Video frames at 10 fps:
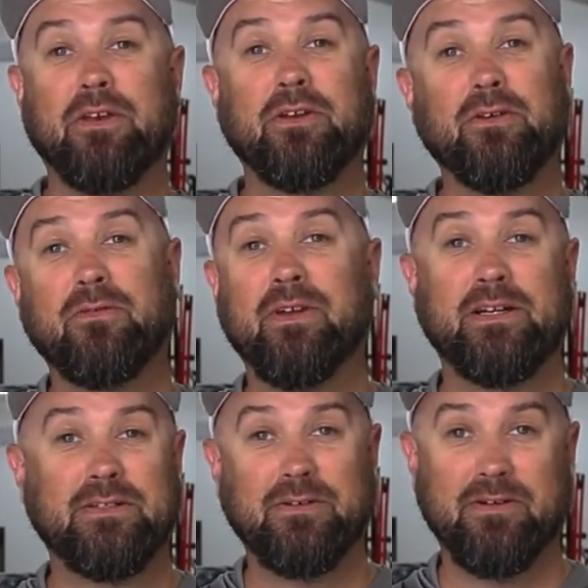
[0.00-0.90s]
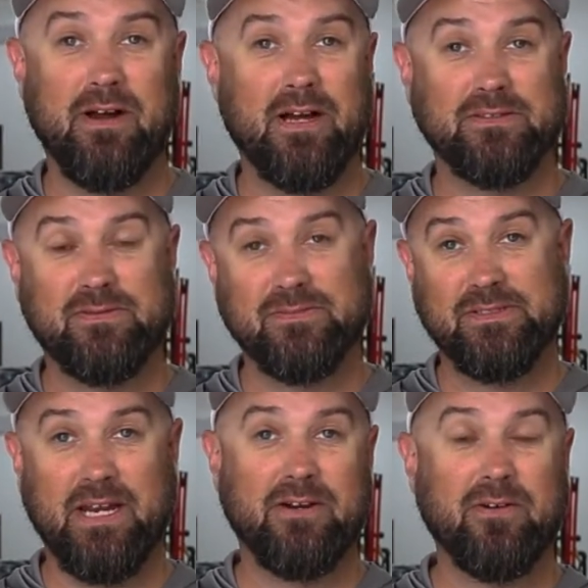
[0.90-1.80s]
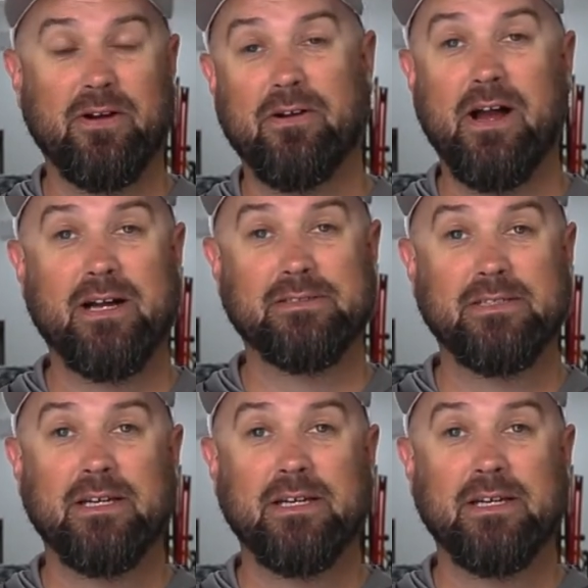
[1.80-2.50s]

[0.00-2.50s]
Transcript: new Victory rods from St. Croix Rods.